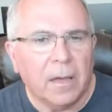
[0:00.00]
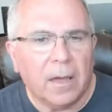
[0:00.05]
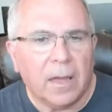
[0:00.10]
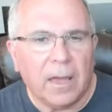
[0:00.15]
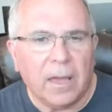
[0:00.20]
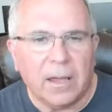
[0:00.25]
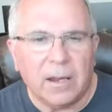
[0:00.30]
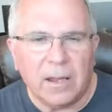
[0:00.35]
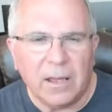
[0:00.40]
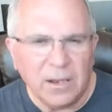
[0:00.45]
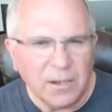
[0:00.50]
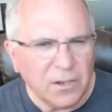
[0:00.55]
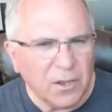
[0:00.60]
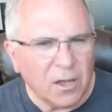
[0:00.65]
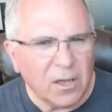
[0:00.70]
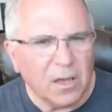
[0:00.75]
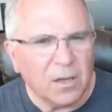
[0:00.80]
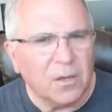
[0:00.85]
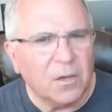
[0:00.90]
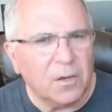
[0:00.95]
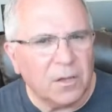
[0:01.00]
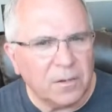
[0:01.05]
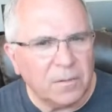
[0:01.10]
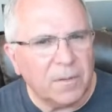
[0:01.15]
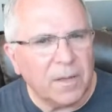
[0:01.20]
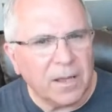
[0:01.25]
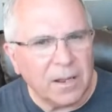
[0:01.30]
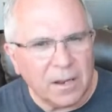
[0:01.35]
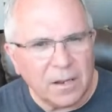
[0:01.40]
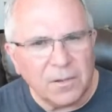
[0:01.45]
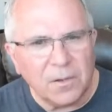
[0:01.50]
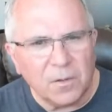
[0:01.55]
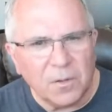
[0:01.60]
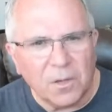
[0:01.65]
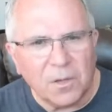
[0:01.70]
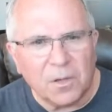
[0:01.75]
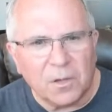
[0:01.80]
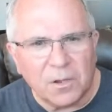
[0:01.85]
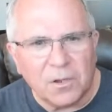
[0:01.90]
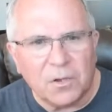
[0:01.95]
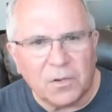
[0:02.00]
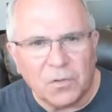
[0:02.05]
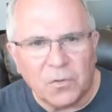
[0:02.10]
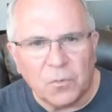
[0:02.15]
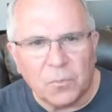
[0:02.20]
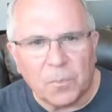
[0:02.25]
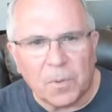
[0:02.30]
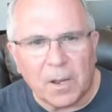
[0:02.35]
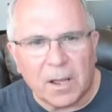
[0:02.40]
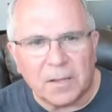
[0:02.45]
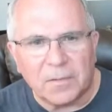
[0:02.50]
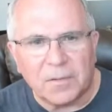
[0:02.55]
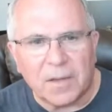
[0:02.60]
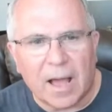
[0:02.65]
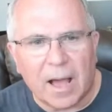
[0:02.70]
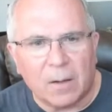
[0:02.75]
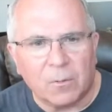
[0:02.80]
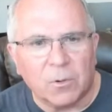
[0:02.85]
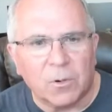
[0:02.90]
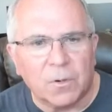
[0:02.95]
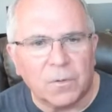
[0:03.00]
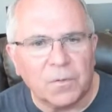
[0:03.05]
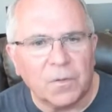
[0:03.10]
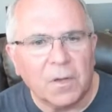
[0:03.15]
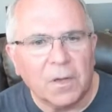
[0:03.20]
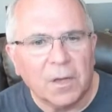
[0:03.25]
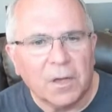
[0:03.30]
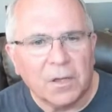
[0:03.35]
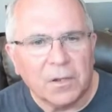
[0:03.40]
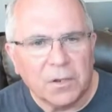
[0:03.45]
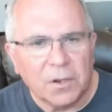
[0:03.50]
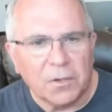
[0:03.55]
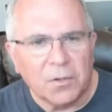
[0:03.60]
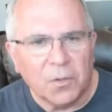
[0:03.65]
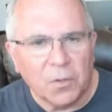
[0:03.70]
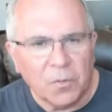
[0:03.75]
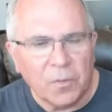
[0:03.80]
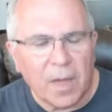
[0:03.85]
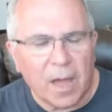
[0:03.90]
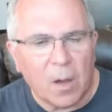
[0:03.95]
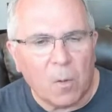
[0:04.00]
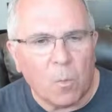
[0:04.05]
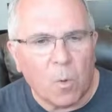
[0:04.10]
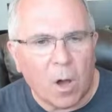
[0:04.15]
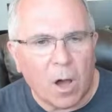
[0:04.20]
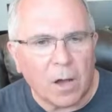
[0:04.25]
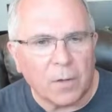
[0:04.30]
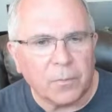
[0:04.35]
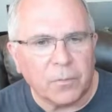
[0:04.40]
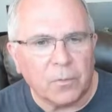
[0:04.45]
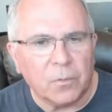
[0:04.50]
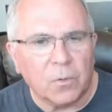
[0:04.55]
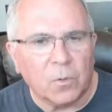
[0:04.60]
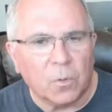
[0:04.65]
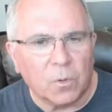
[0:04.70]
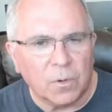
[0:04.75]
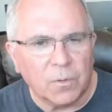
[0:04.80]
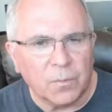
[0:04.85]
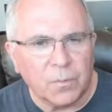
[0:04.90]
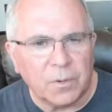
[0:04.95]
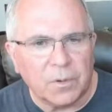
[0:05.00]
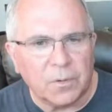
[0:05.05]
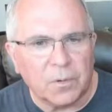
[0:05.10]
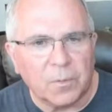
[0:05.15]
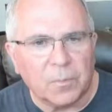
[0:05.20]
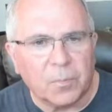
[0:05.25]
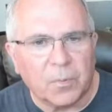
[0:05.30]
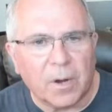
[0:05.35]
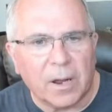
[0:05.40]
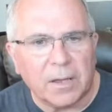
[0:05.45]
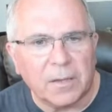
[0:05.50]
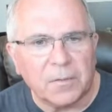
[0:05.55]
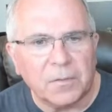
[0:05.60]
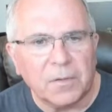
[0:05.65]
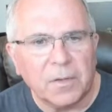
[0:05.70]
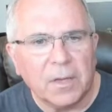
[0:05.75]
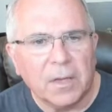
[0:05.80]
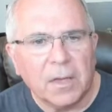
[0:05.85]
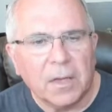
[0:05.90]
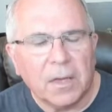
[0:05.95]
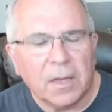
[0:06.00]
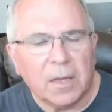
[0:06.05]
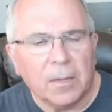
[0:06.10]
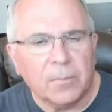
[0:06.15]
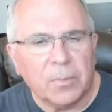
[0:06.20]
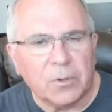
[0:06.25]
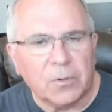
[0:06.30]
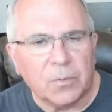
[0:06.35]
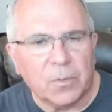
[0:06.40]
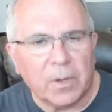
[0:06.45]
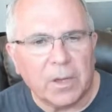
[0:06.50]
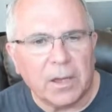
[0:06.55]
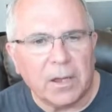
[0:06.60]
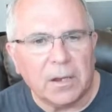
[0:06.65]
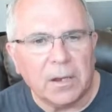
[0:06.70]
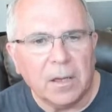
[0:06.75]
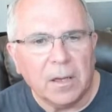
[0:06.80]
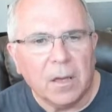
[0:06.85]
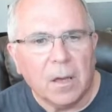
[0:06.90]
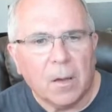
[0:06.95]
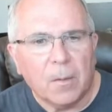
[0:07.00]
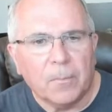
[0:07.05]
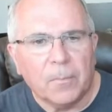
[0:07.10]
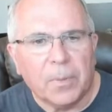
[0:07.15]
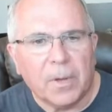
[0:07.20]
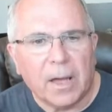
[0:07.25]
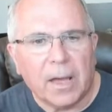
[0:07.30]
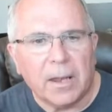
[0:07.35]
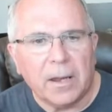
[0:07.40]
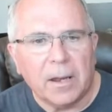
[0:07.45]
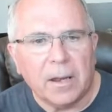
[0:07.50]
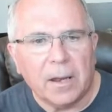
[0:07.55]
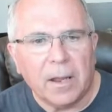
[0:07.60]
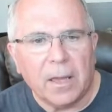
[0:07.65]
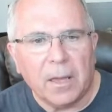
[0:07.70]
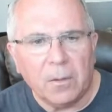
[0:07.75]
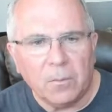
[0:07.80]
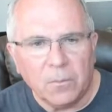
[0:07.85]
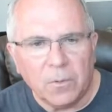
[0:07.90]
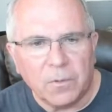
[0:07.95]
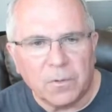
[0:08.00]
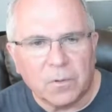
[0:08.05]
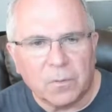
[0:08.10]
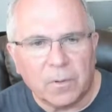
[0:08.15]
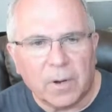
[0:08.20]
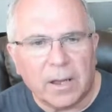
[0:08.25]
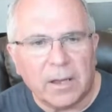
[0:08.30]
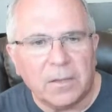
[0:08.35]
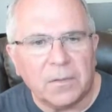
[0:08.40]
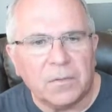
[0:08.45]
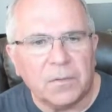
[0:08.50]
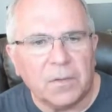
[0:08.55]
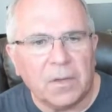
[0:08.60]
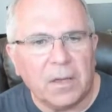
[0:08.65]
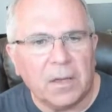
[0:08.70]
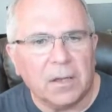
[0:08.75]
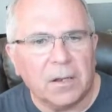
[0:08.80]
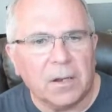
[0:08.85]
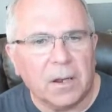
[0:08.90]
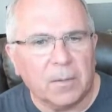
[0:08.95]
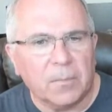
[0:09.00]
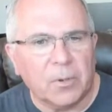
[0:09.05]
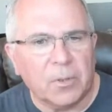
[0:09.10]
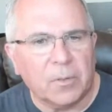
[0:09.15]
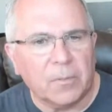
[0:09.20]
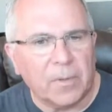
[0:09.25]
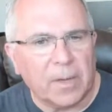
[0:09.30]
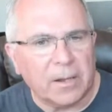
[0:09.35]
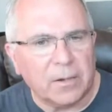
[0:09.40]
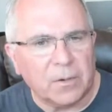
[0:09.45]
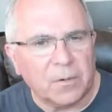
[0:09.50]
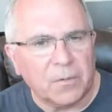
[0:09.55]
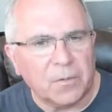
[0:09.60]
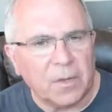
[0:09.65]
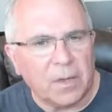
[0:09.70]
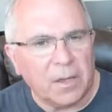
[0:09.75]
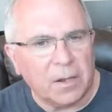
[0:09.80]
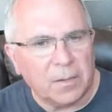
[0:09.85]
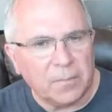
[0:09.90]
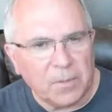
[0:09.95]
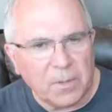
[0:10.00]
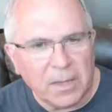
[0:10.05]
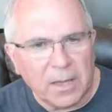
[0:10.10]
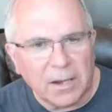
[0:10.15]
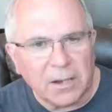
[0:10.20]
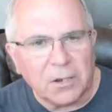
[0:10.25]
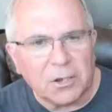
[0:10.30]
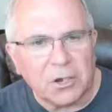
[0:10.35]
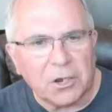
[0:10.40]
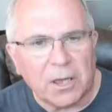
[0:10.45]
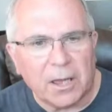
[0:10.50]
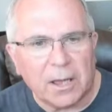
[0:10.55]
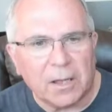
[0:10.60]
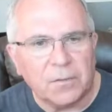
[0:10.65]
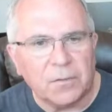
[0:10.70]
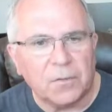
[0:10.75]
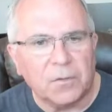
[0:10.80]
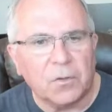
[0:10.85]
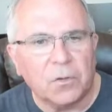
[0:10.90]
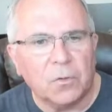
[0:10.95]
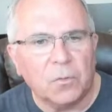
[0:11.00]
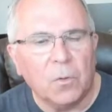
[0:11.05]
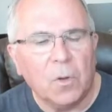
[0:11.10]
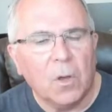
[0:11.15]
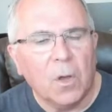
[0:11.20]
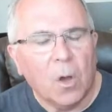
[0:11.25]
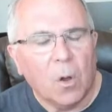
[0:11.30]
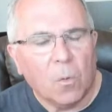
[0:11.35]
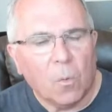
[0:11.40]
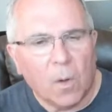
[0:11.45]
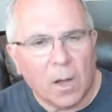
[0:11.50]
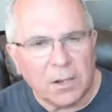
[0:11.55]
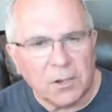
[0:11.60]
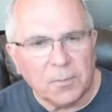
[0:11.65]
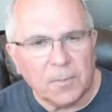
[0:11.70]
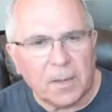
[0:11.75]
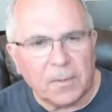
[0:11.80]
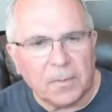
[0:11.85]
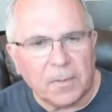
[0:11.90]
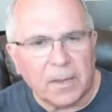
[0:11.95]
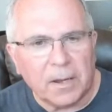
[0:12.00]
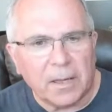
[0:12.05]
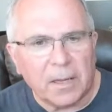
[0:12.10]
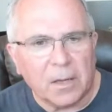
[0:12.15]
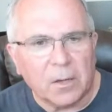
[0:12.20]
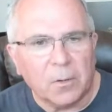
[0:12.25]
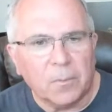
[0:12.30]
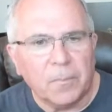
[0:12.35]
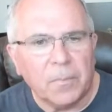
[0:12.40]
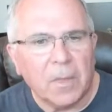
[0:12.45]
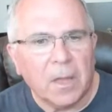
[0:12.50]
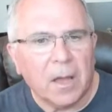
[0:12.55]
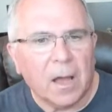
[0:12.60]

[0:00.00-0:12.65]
And it took a good 2+ hours to do that walkthrough. Of course, we took breaks in between, but it was great seeing a number of the vendors. And if you get a chance to watch my video,